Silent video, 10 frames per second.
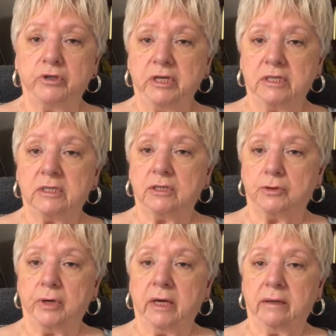just the
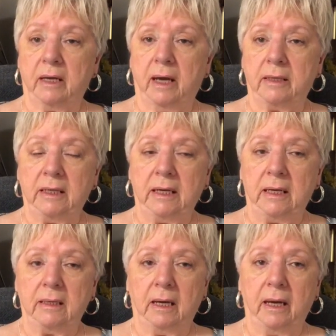strength that I
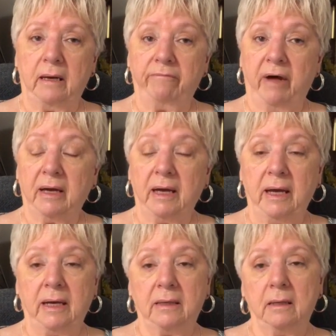need. And if I
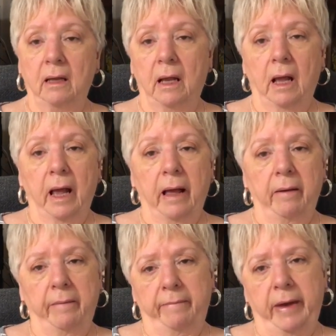can,
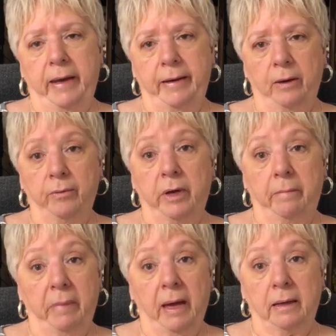and I don't get
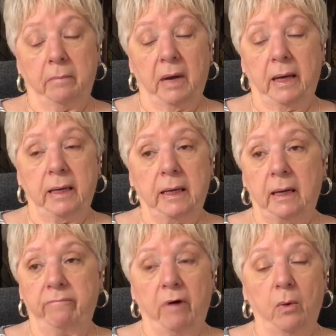them back in my head.
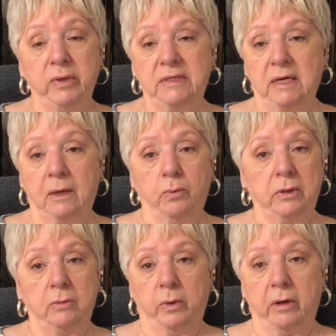I've always said I
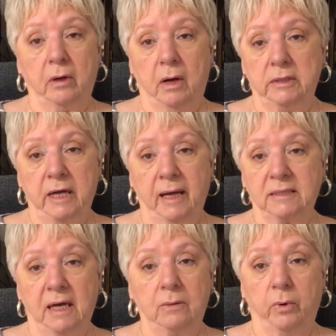wouldn't wear
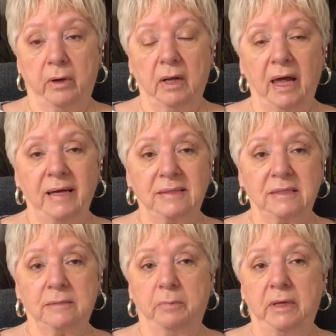contacts, I'd wear
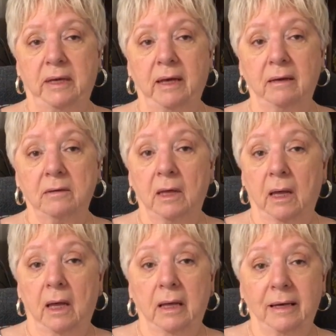glasses, but now
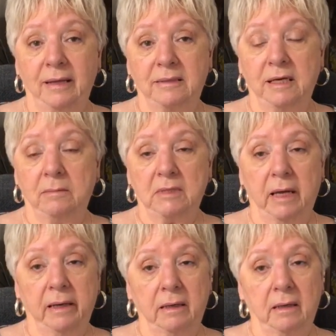it seems
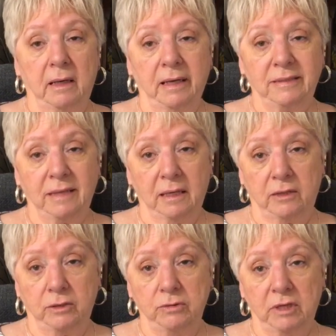like unless they
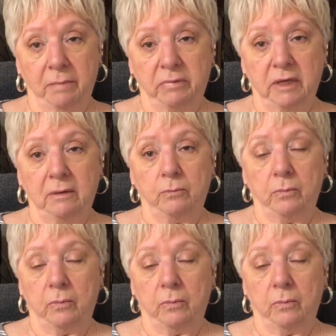can do something